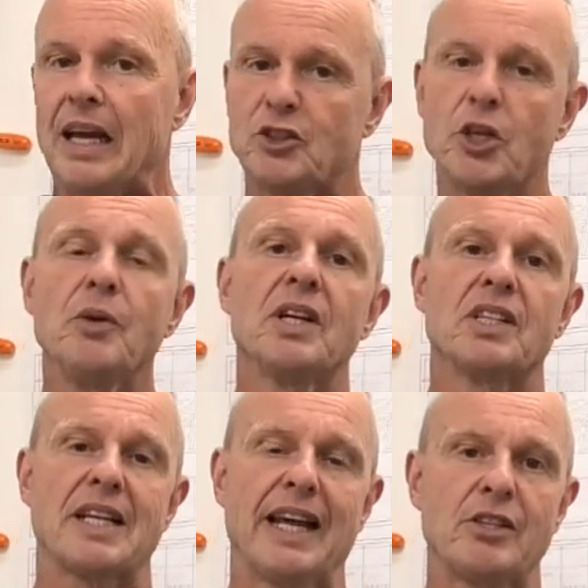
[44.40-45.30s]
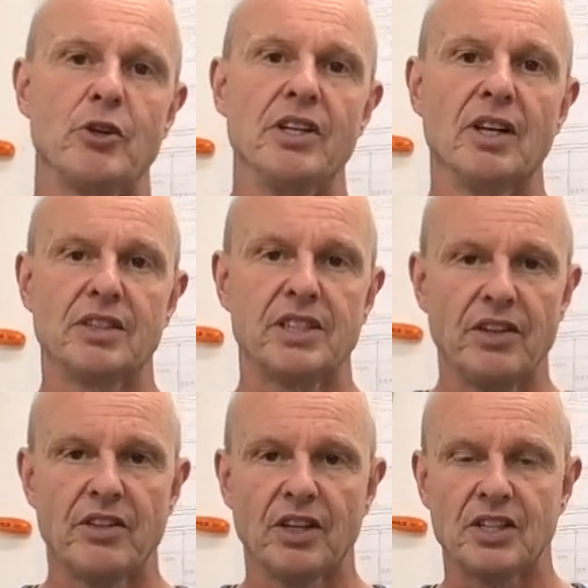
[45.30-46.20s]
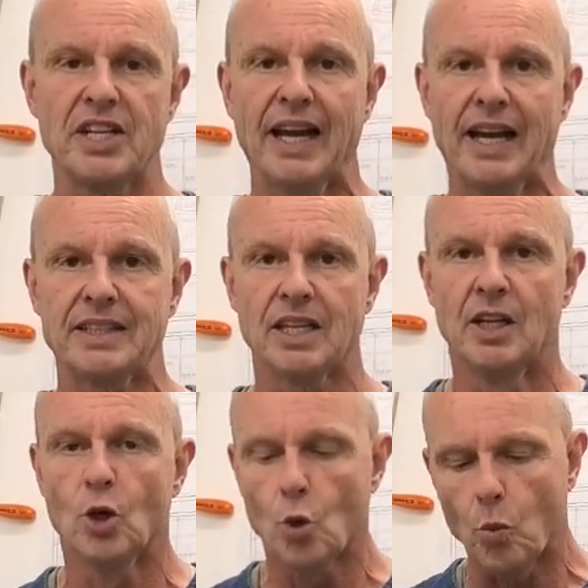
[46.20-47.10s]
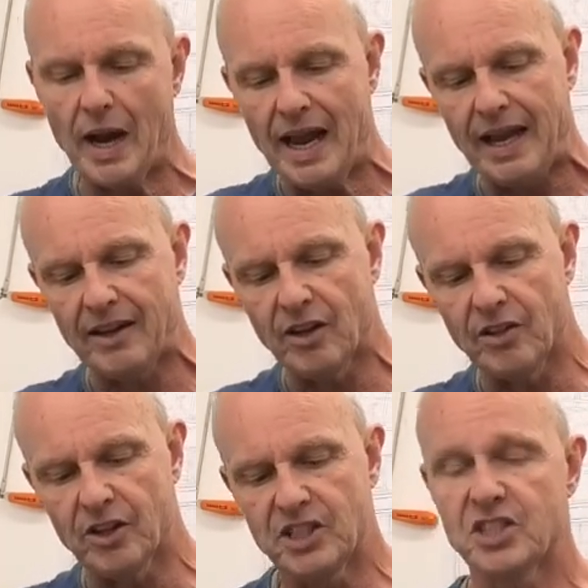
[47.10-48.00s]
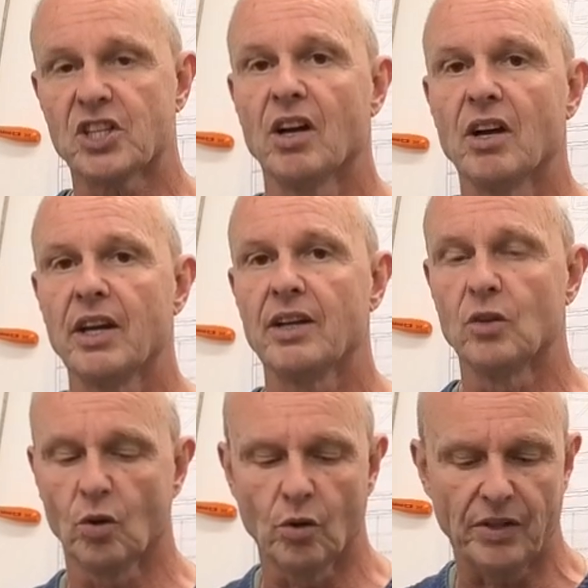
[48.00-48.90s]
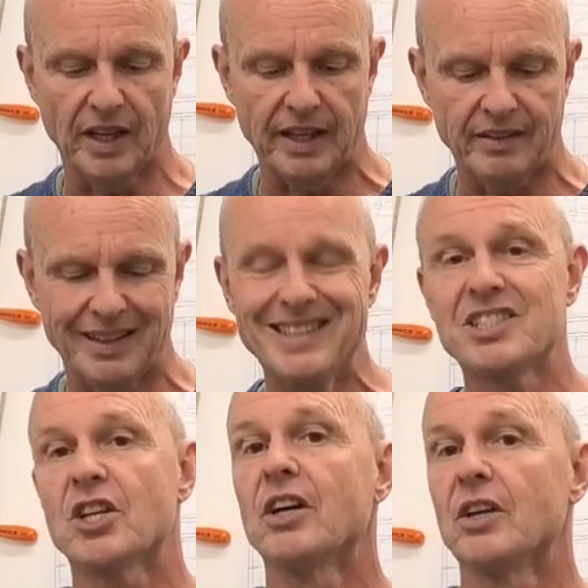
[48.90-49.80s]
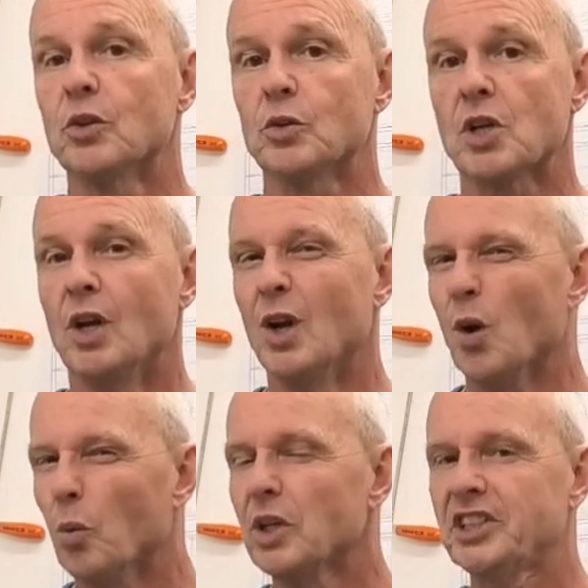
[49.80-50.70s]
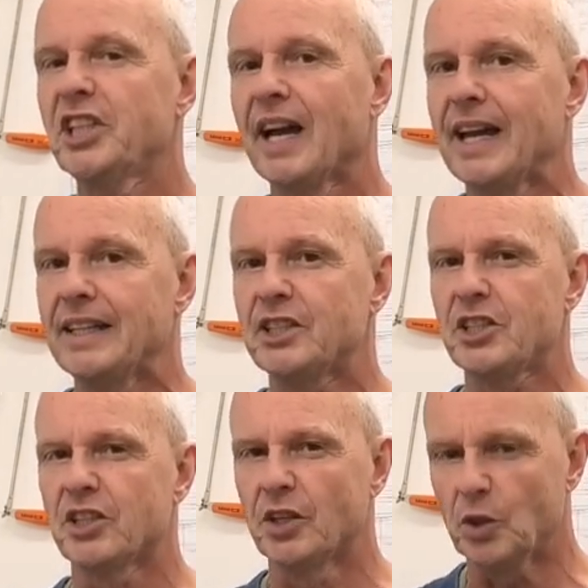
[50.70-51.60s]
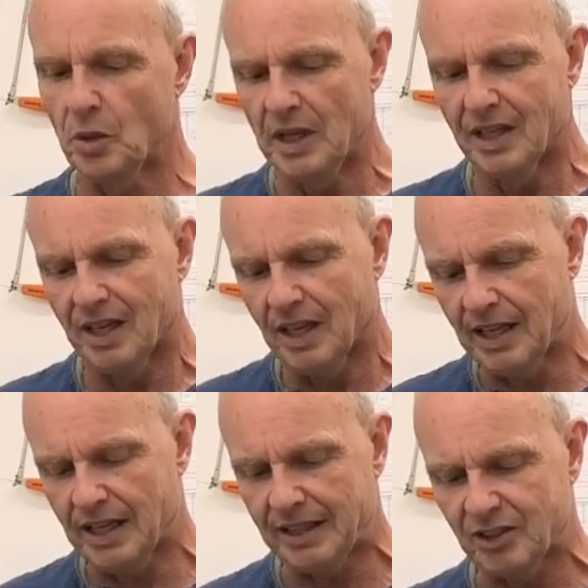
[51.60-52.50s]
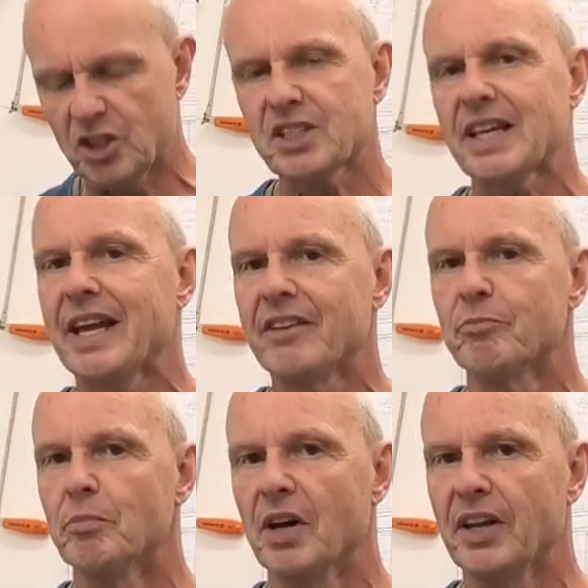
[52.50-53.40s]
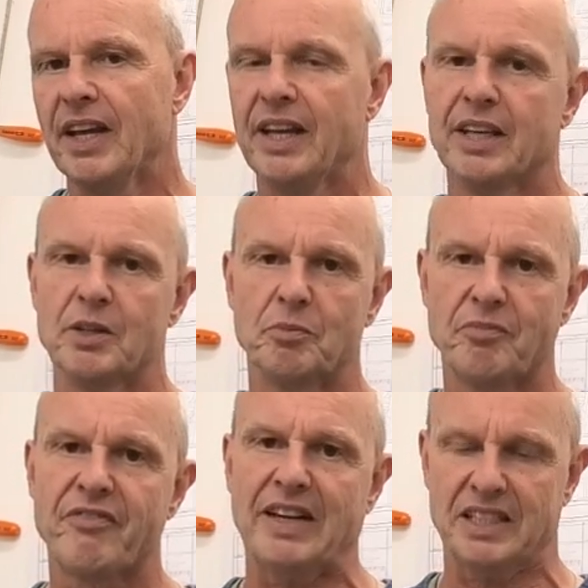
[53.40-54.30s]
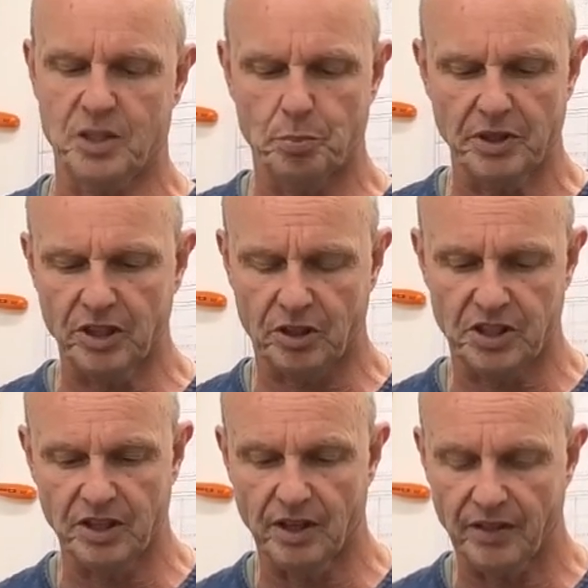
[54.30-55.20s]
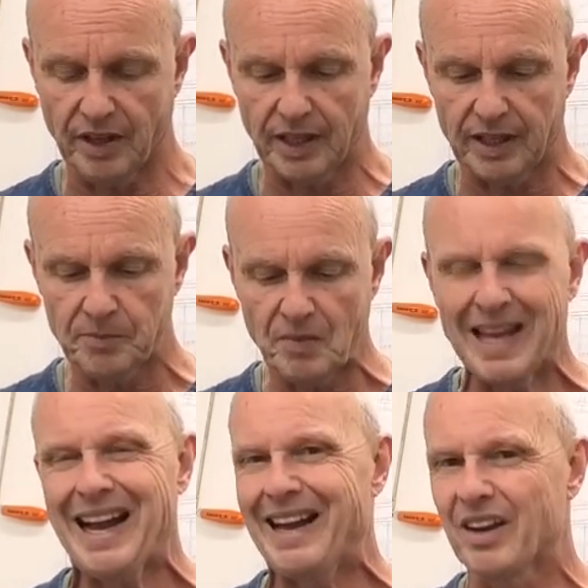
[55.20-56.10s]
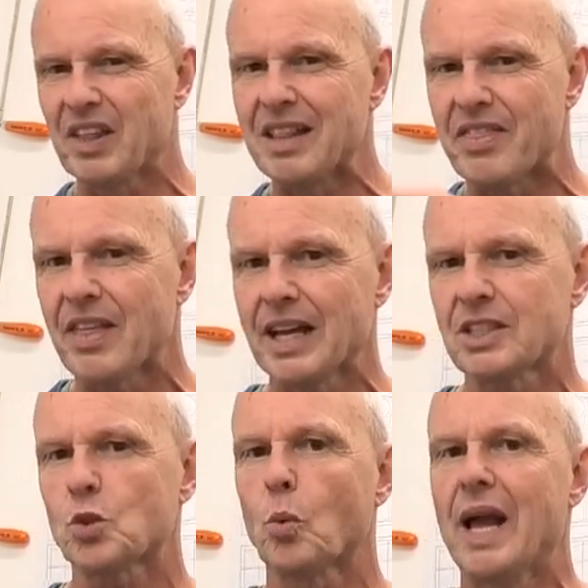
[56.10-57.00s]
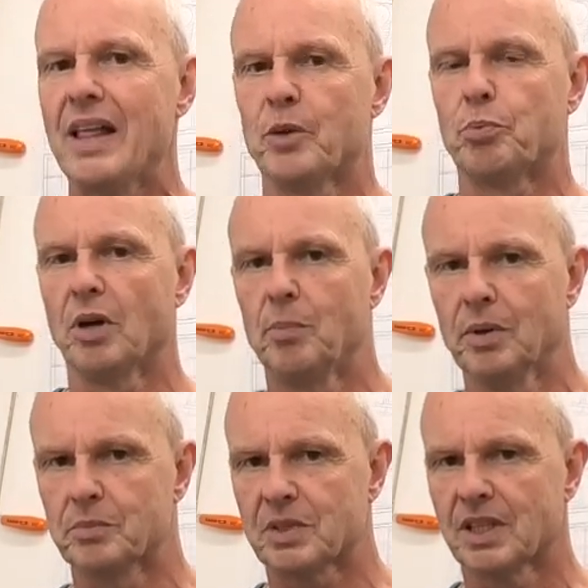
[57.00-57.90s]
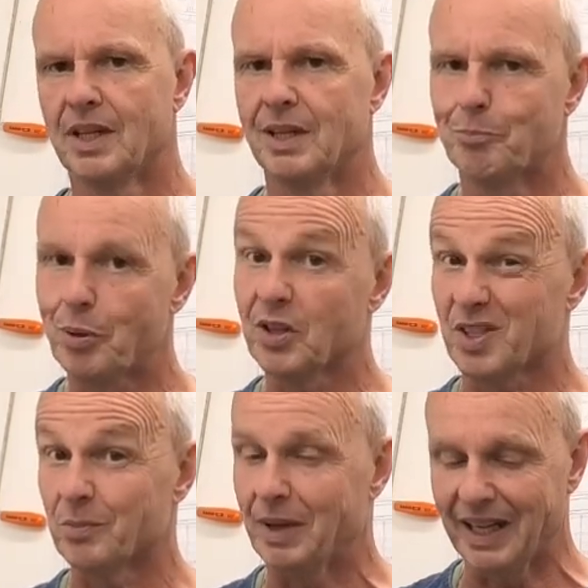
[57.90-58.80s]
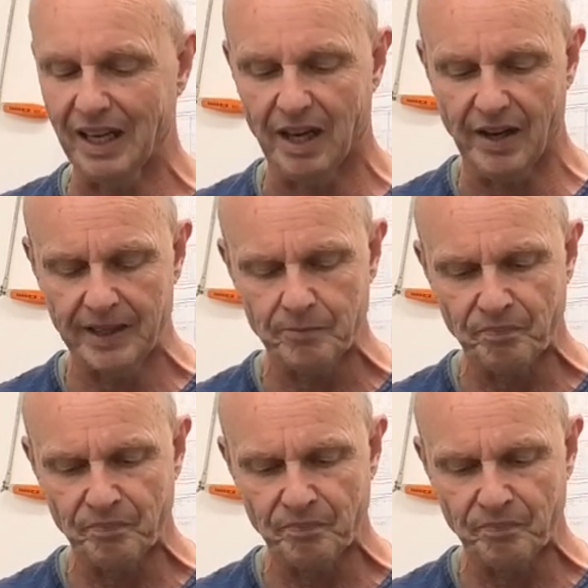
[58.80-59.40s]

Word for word: two years later in 1938 when the design or the, the internals were changed to uh, save money and faster production, I think. And I think that's where the problems possibly lie.